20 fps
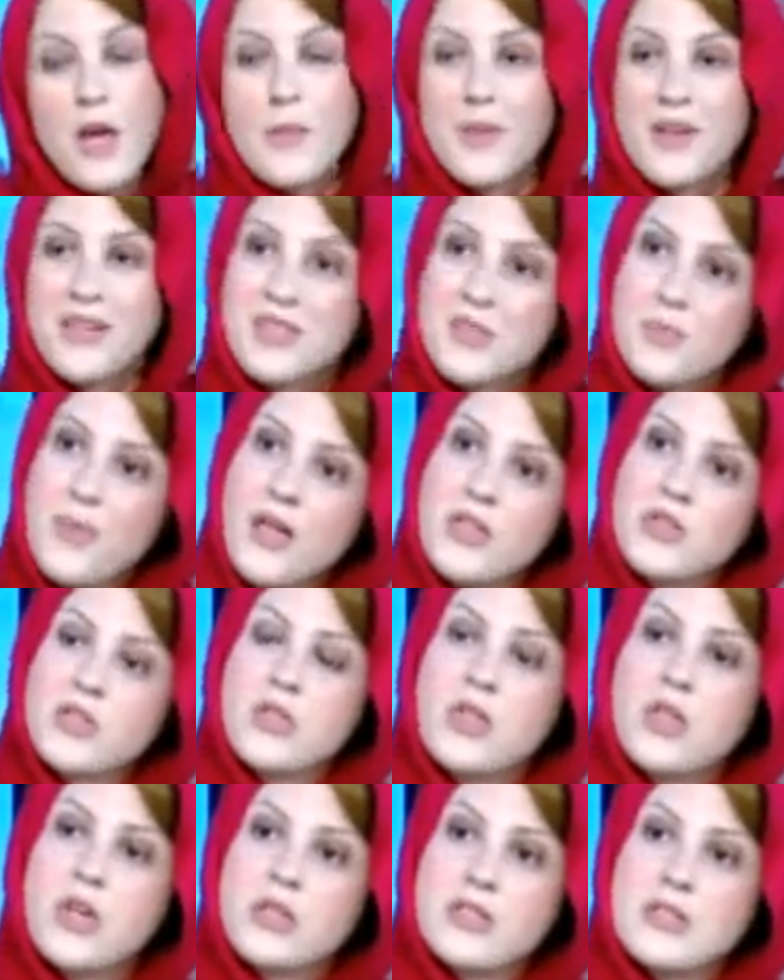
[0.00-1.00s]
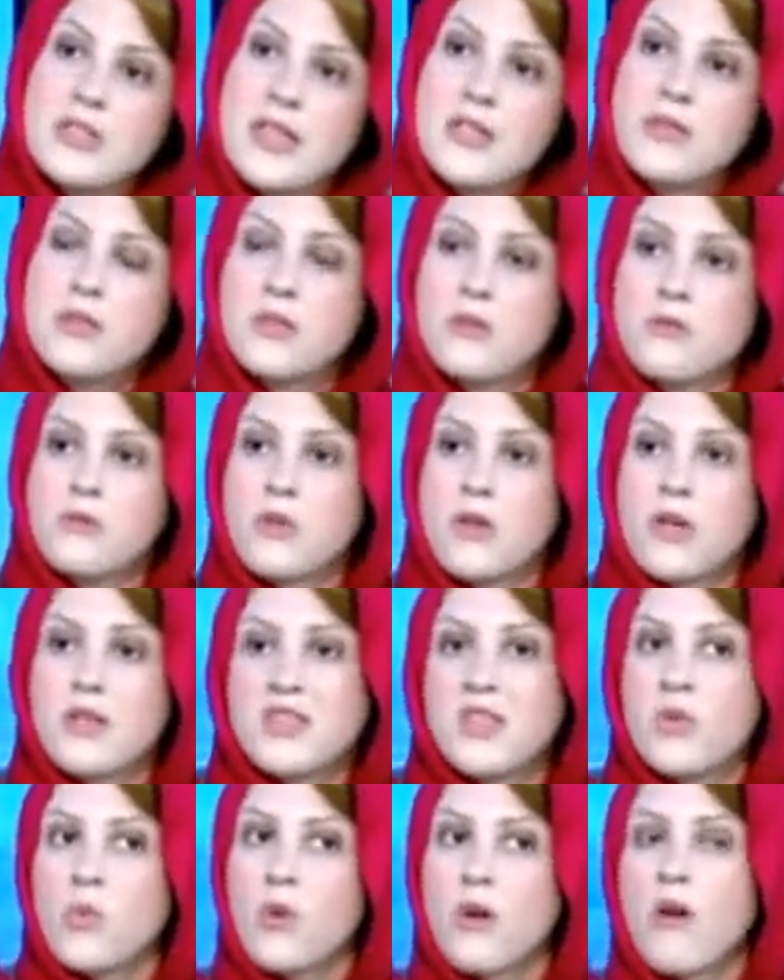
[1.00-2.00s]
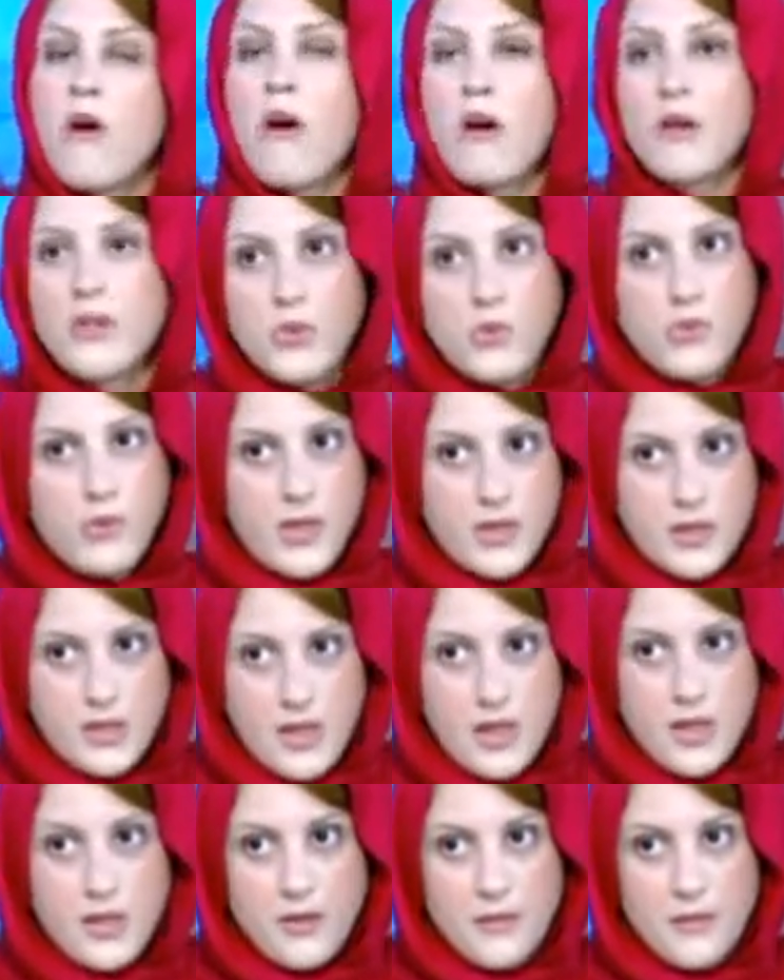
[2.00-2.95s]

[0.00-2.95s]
But it depends on the content of writing. What are you writing?